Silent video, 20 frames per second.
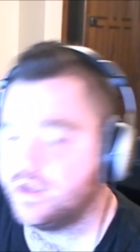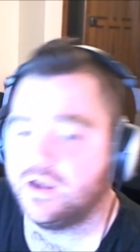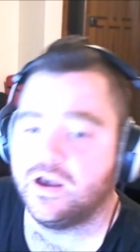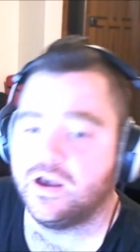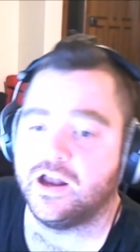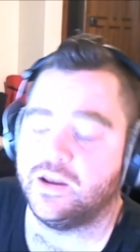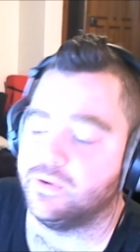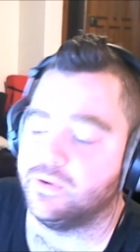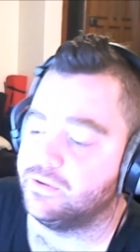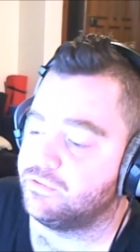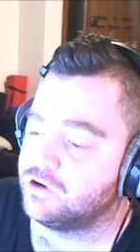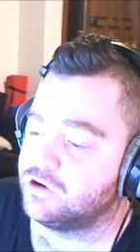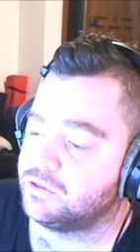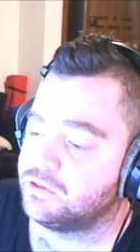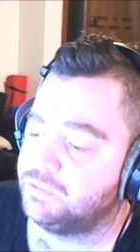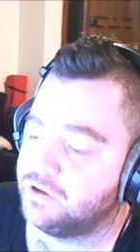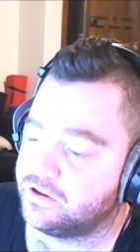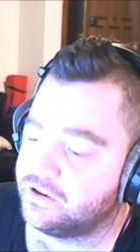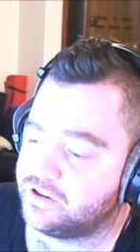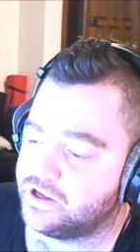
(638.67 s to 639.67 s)
Anyway, I'm going to
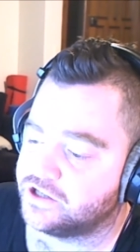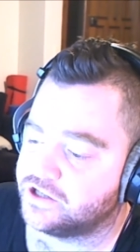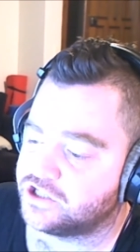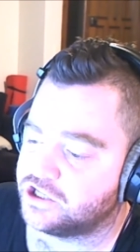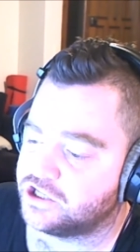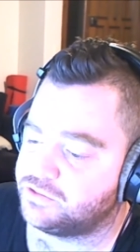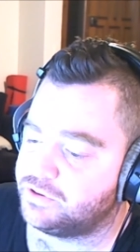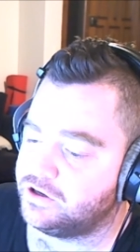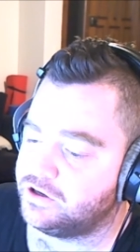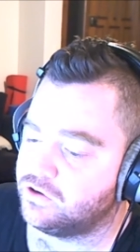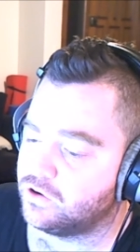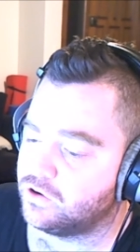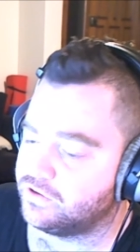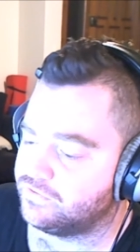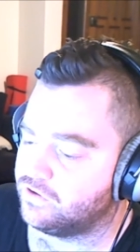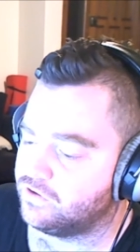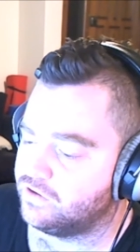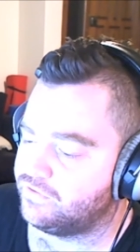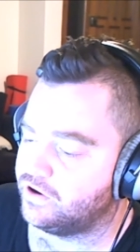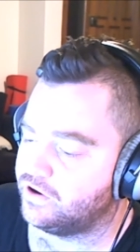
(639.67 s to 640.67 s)
plug the SHP
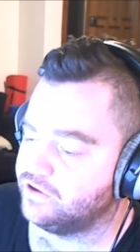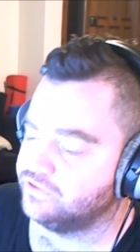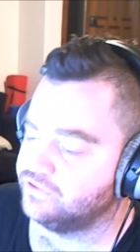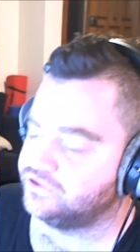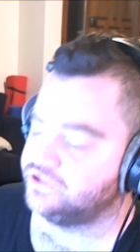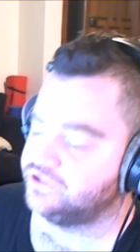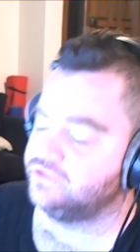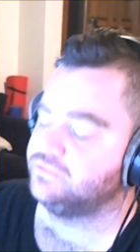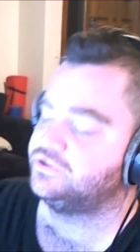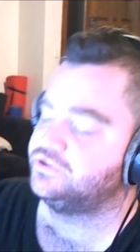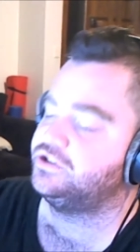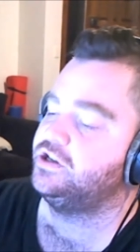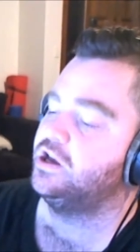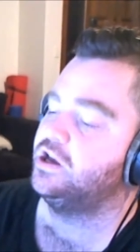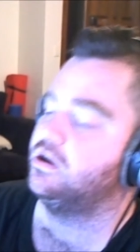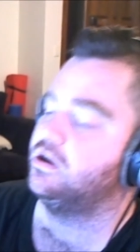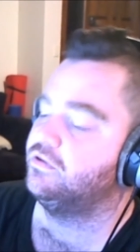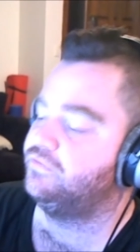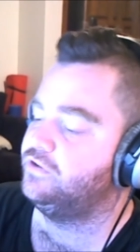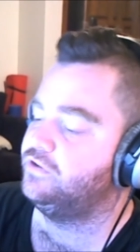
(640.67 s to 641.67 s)
9500s in and see how
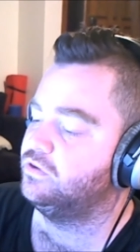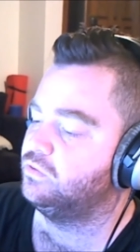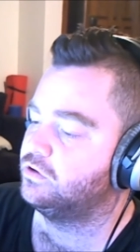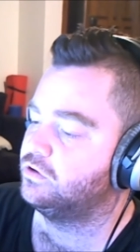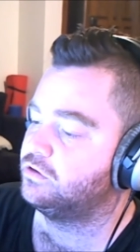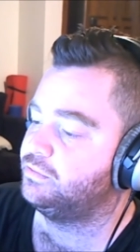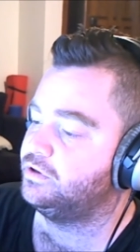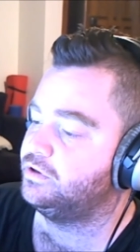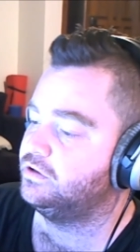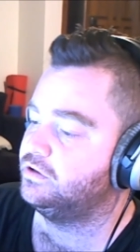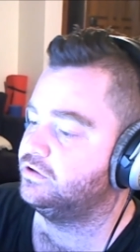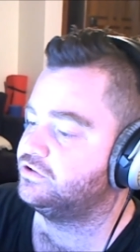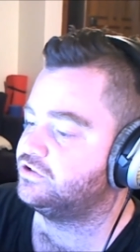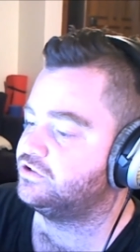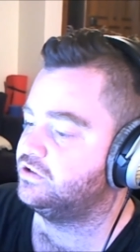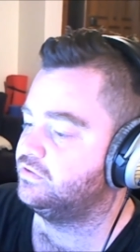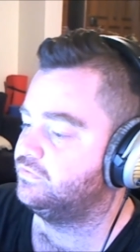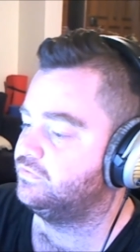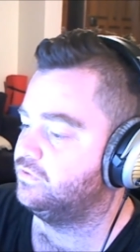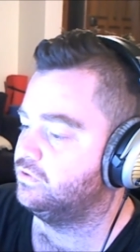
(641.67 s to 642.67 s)
it feels. What I'll be listening
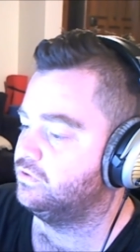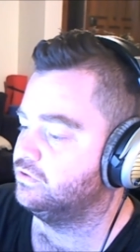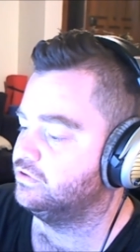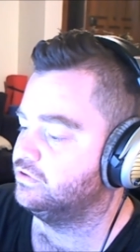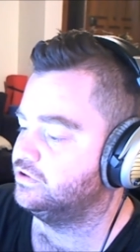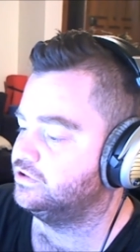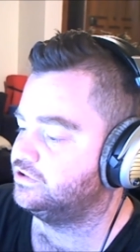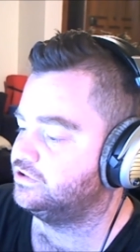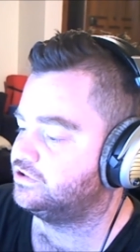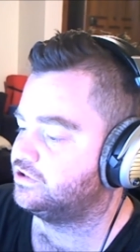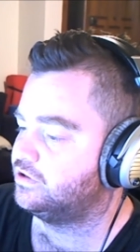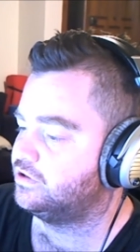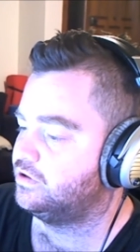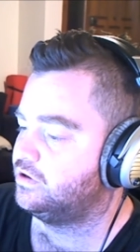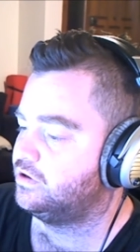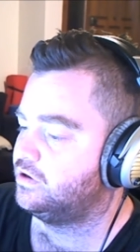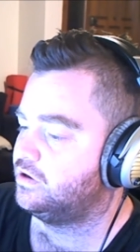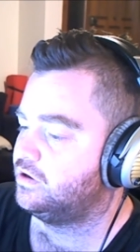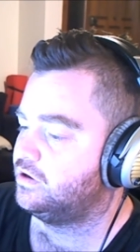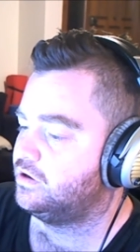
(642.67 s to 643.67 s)
for is
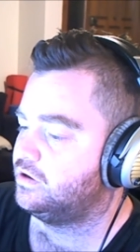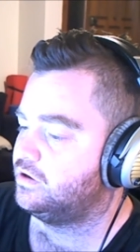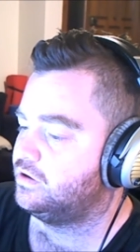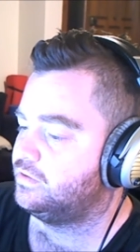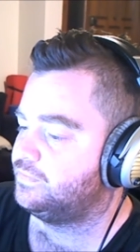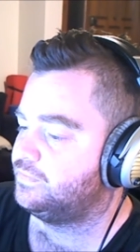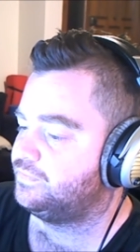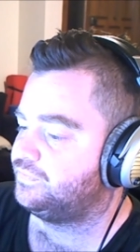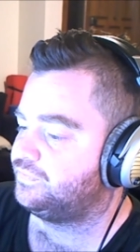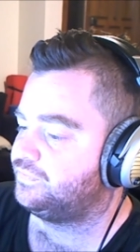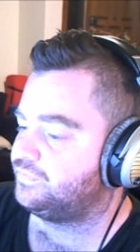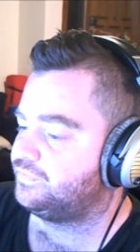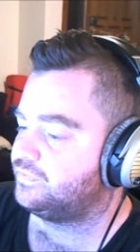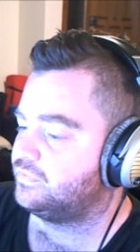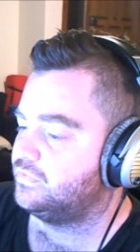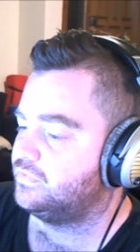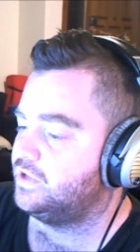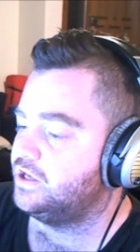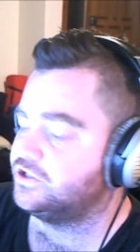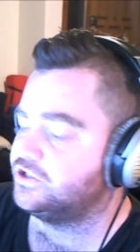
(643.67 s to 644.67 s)

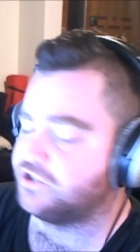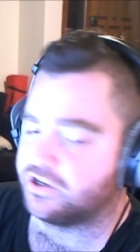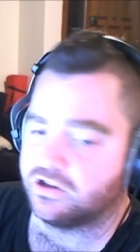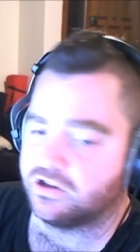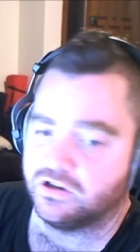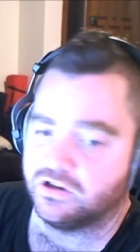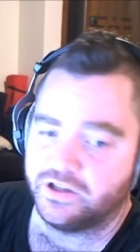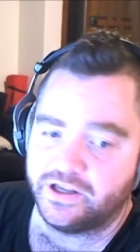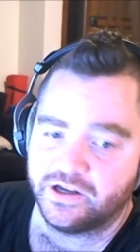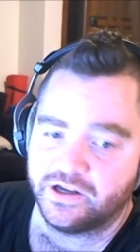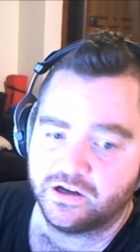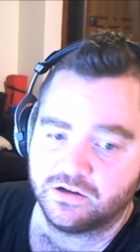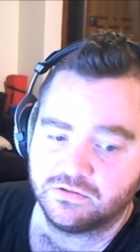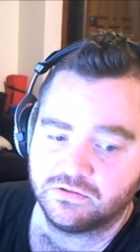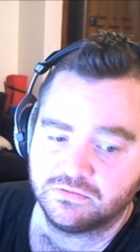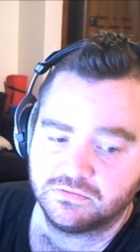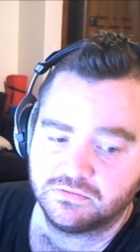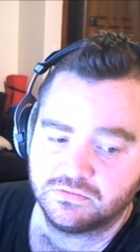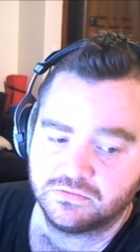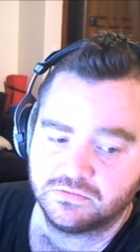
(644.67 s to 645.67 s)
it clear?
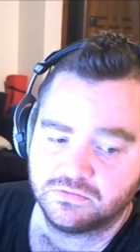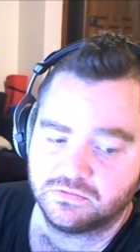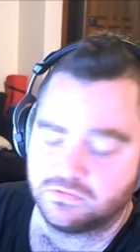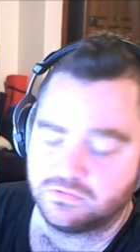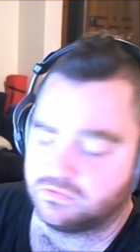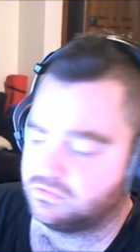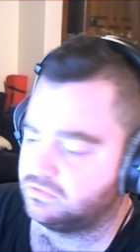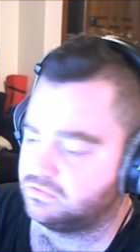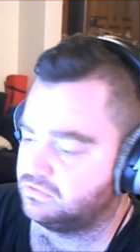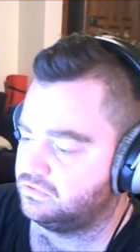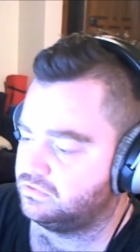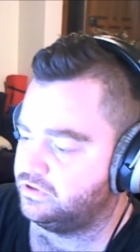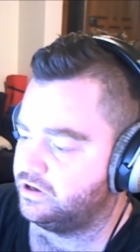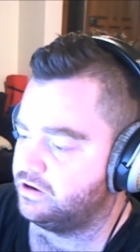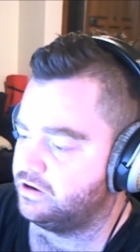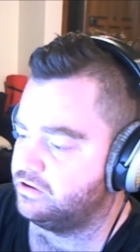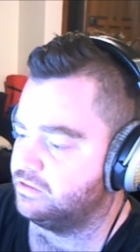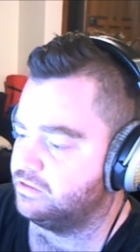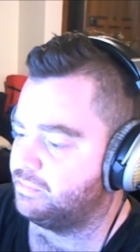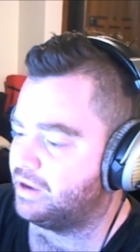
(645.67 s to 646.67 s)
You know,
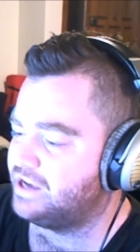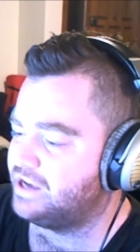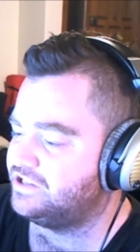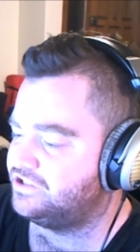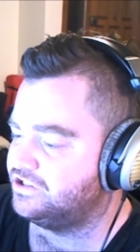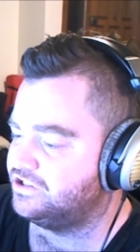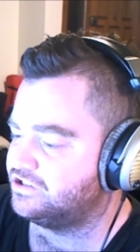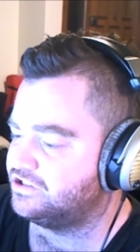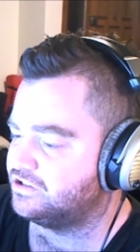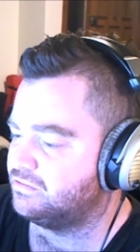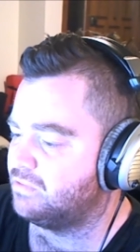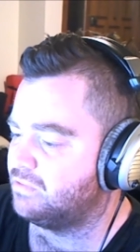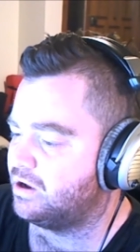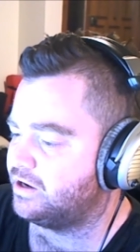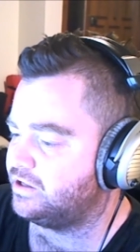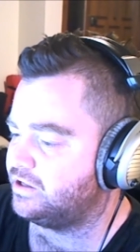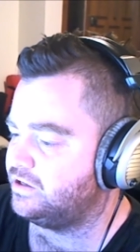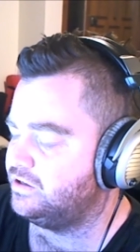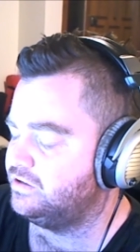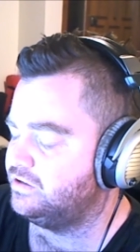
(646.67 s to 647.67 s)
the bass isn't
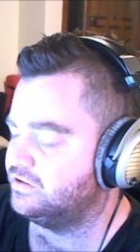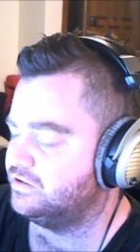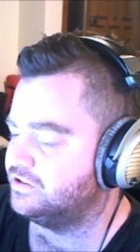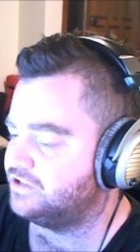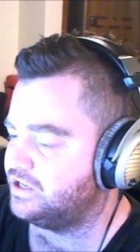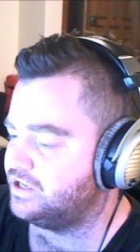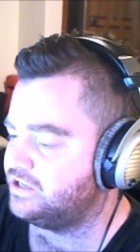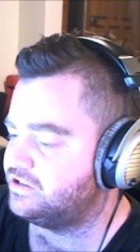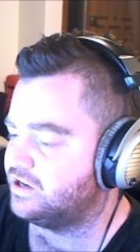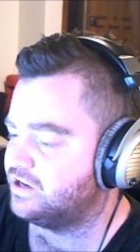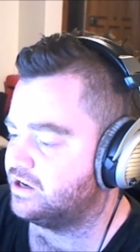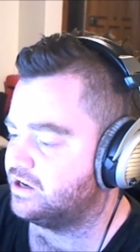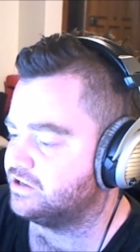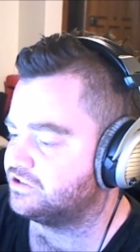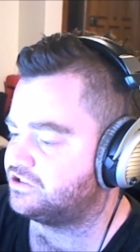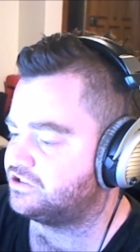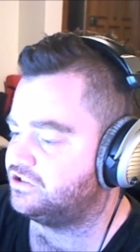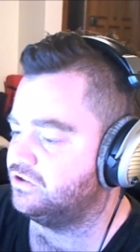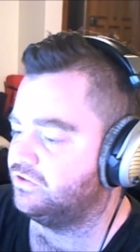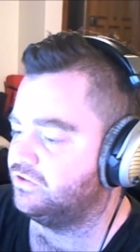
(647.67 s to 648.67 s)
muddy, the detail's
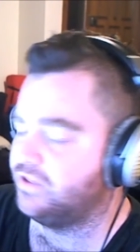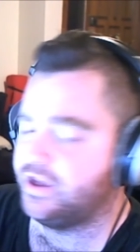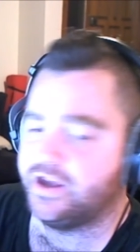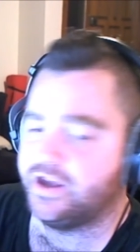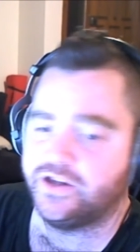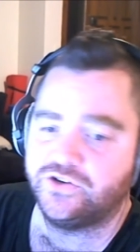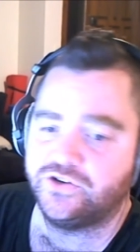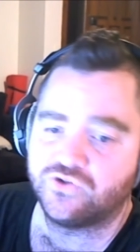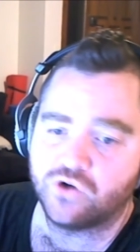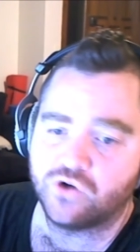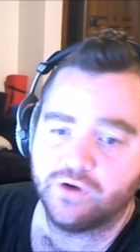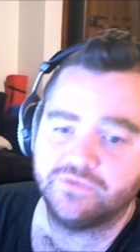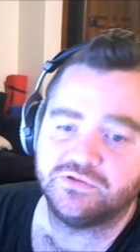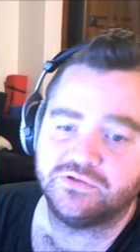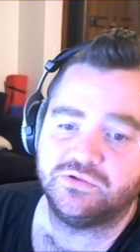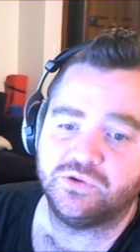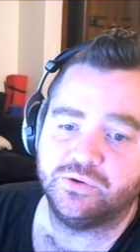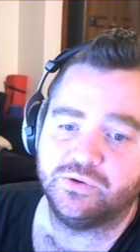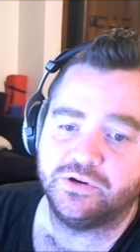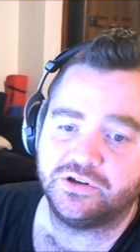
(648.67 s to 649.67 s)
still there, drives
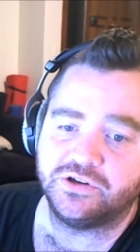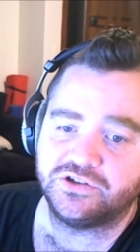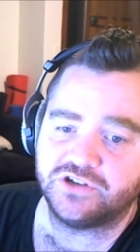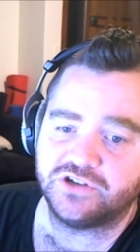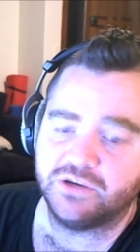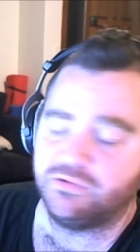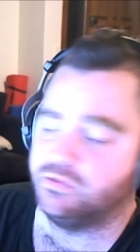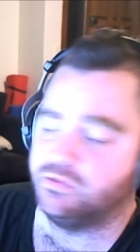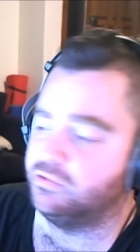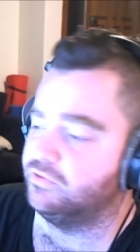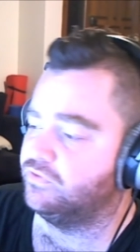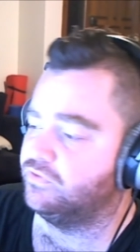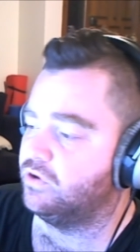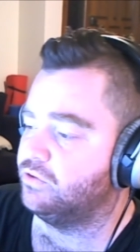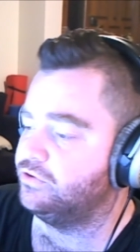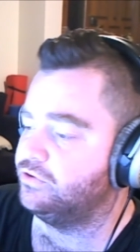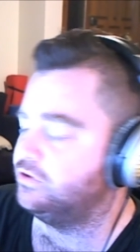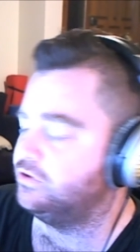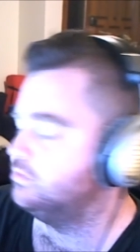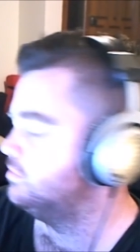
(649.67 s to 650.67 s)
into an acceptable
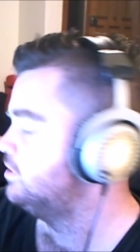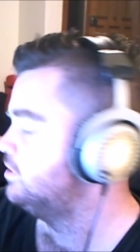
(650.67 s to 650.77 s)
volume,